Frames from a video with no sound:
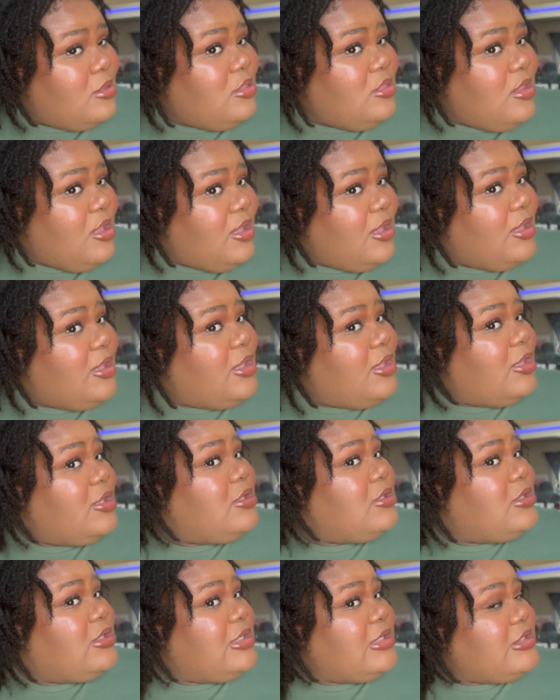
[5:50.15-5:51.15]
the
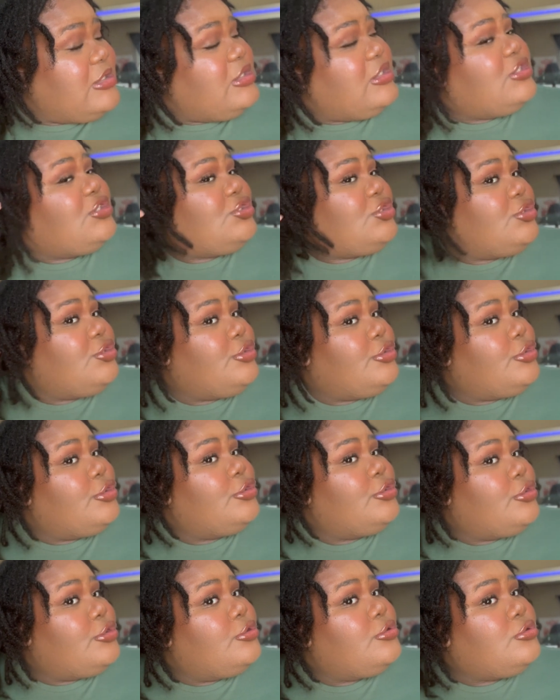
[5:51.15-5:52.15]

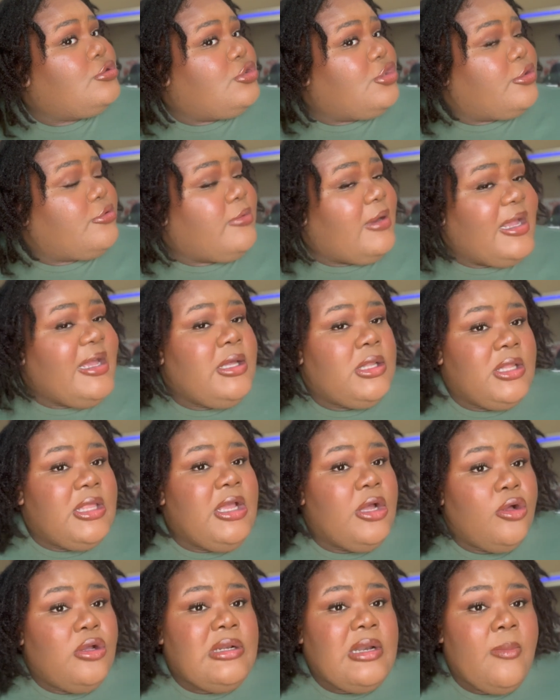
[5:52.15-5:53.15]
conditioner directly
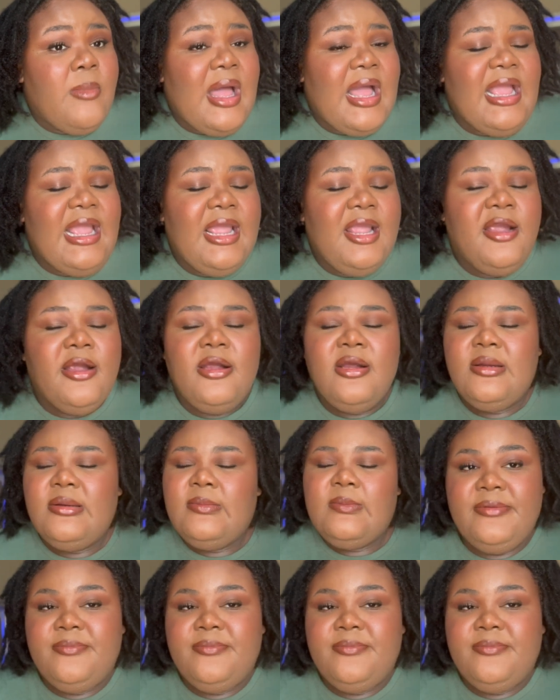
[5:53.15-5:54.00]
onto my hair.